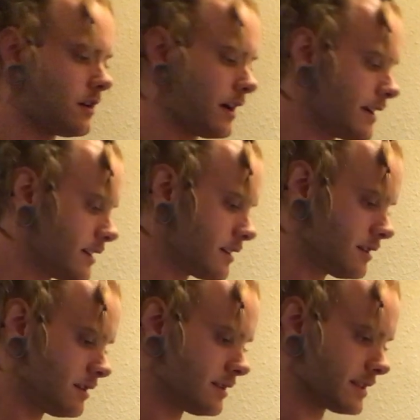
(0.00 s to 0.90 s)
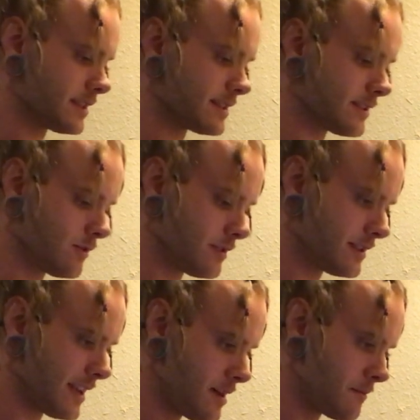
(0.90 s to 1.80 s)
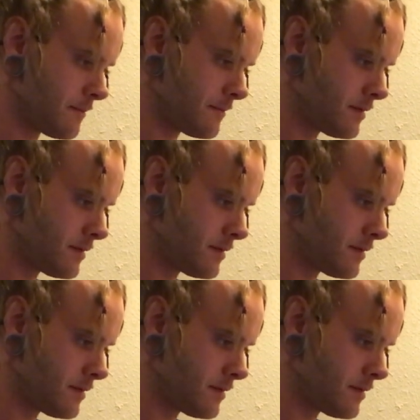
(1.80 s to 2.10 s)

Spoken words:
Alright, let's get sewing this hem.